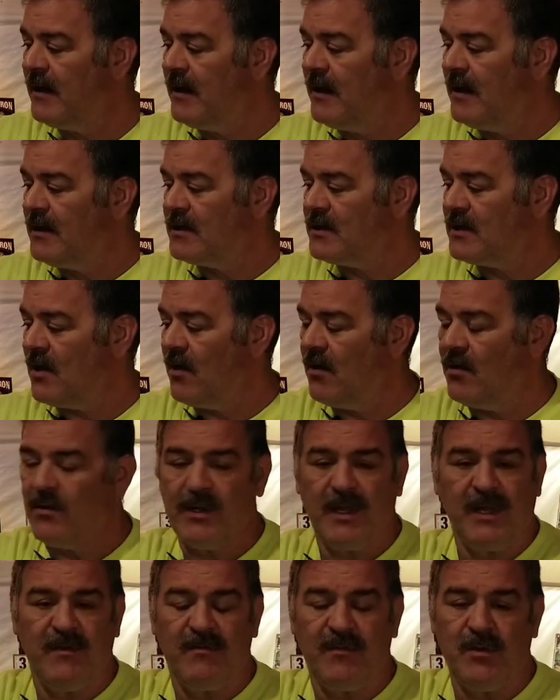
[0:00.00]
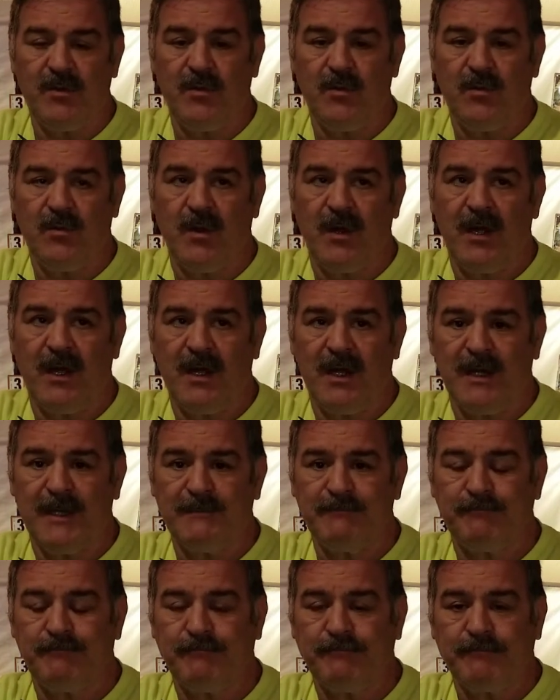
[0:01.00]
So if
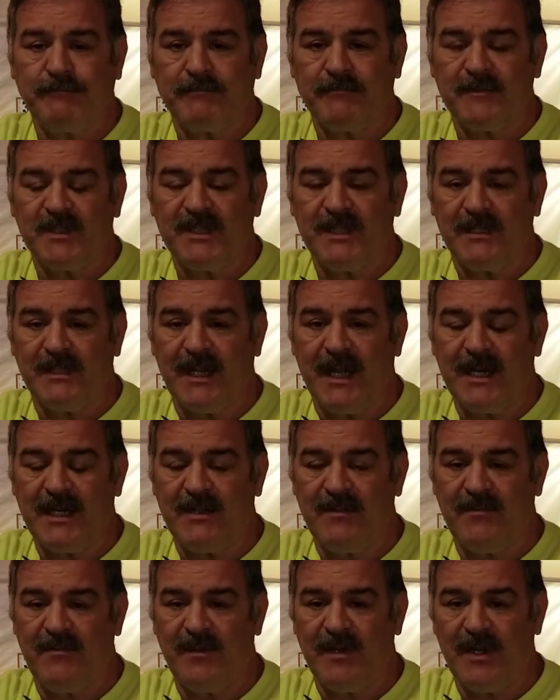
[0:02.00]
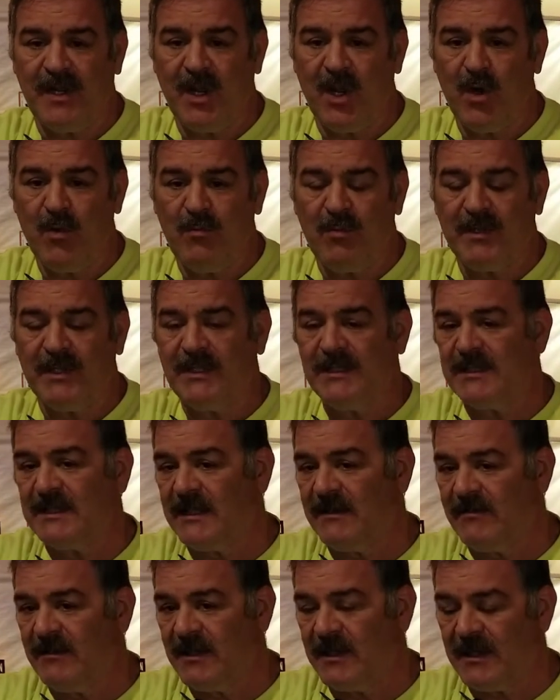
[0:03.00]
you like the video, please
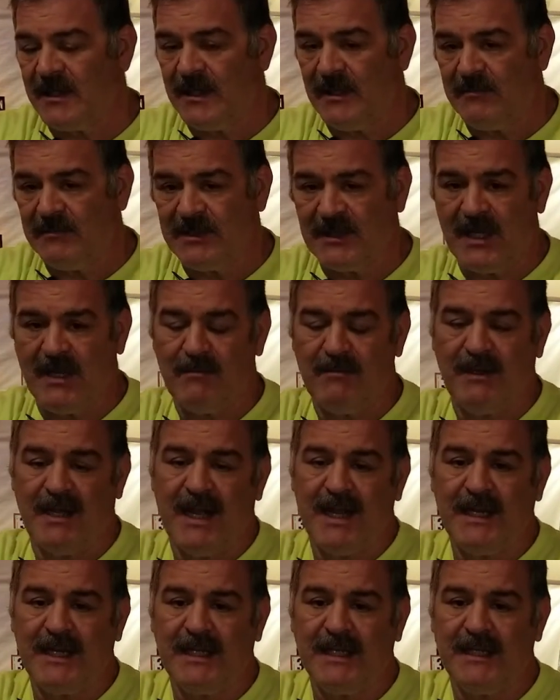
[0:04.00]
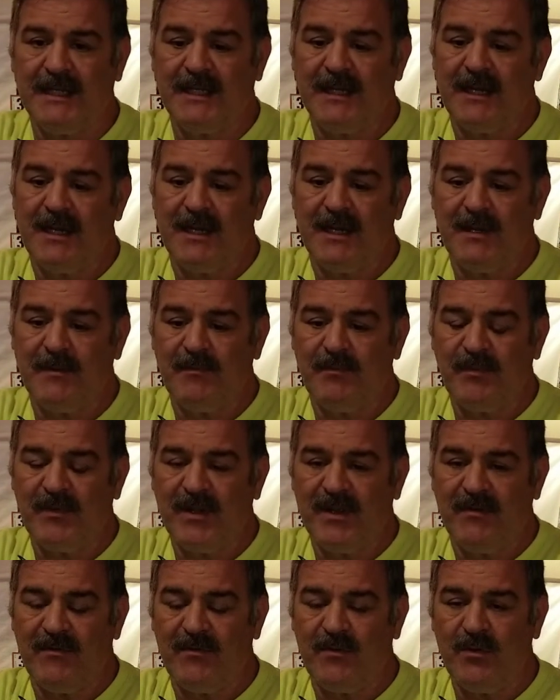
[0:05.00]
give it a thumbs up, like it.
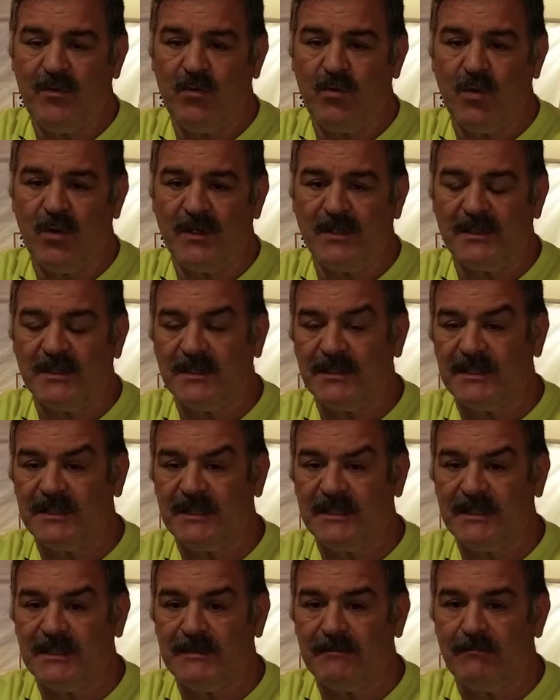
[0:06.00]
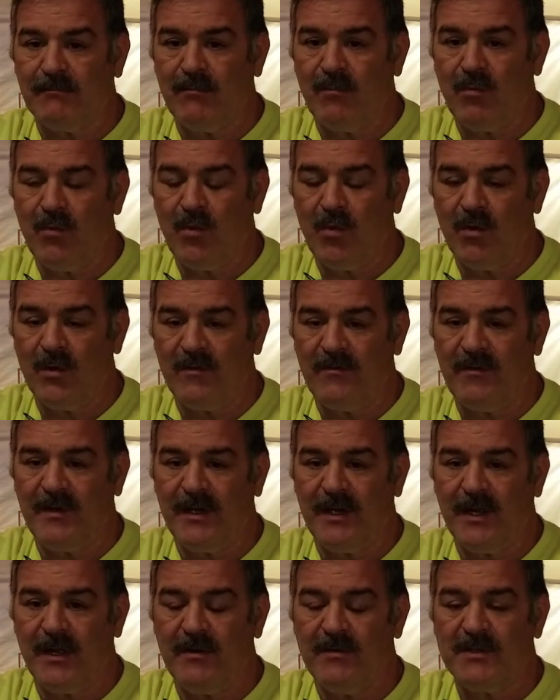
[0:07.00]
If you want to see more
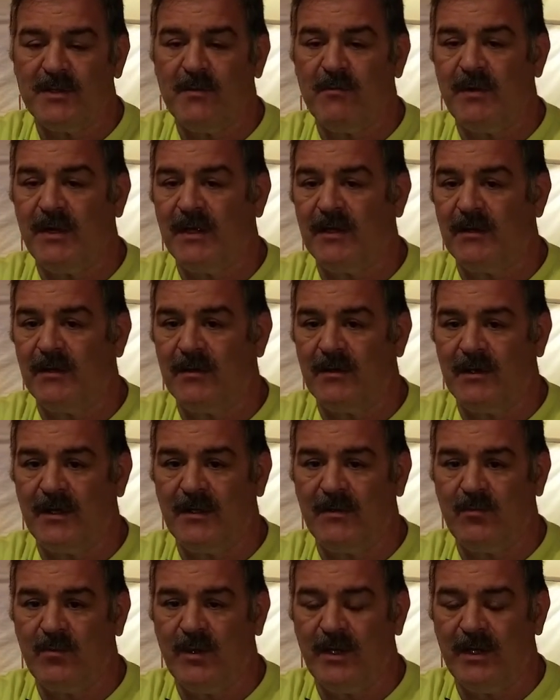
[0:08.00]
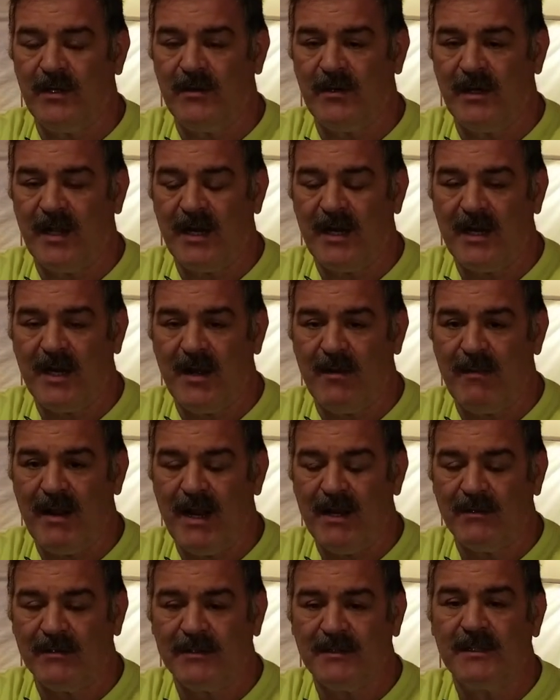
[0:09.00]
videos and be alerted when they come
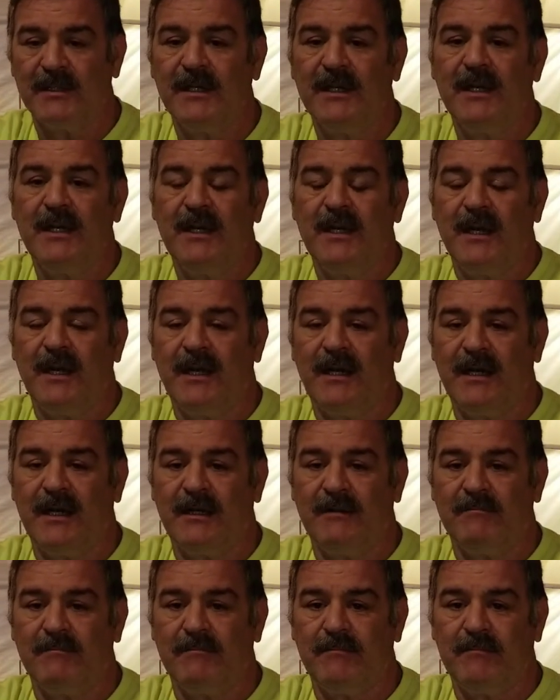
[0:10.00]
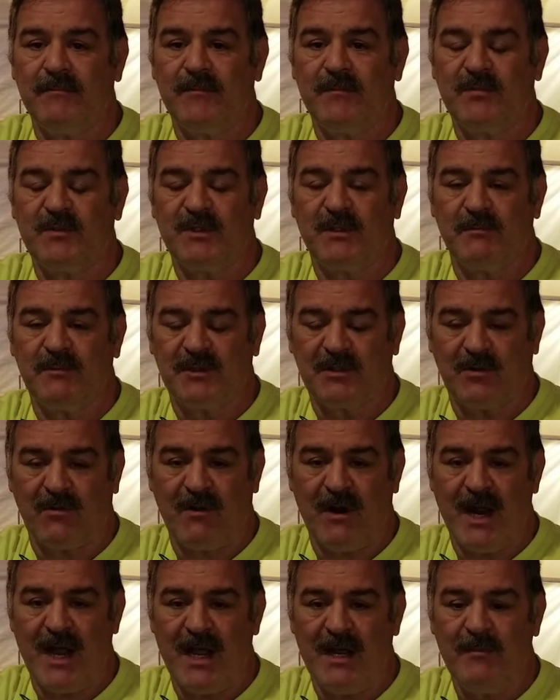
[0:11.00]
out,
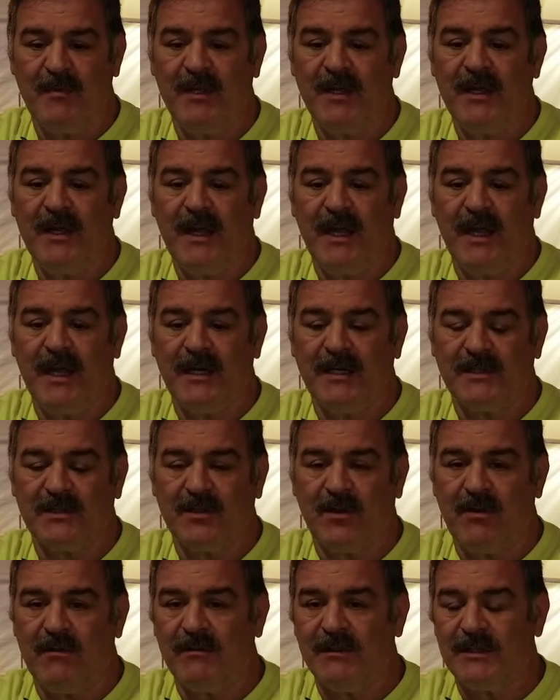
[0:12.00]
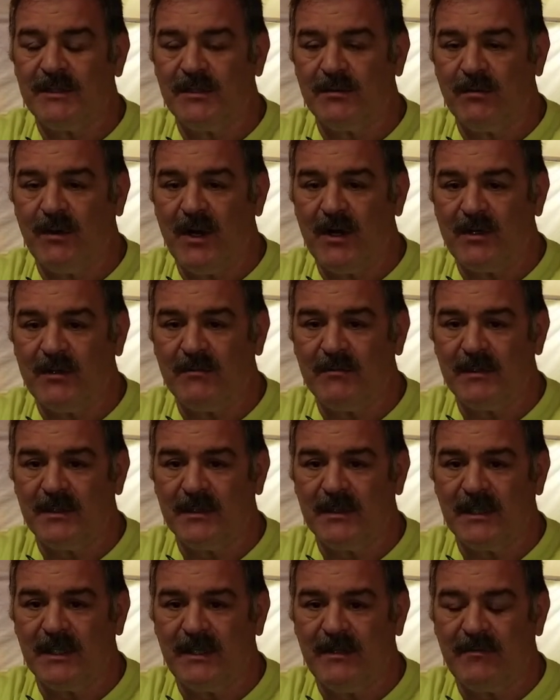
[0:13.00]
subscribe. And as always, you're welcome to
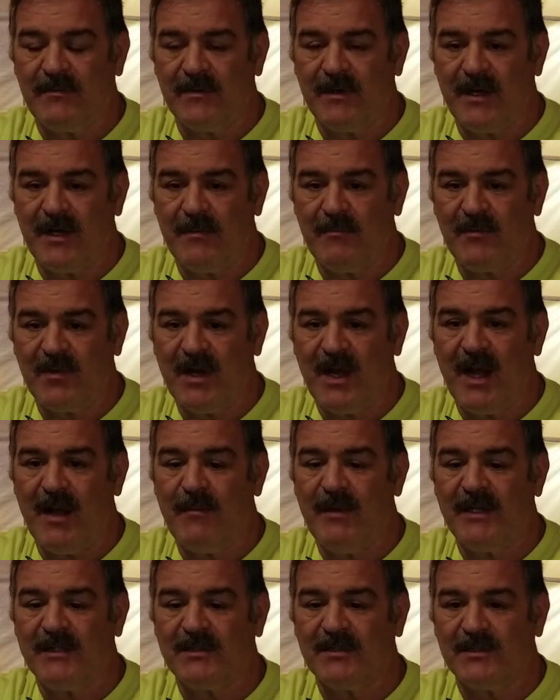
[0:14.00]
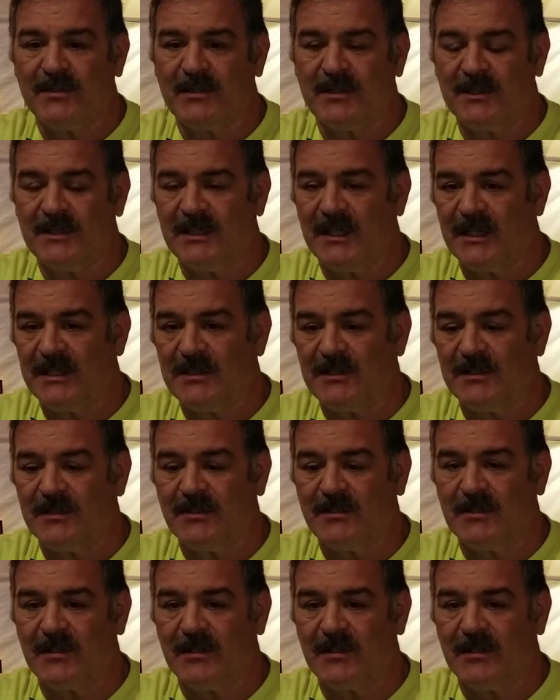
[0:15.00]
leave comments or suggestions or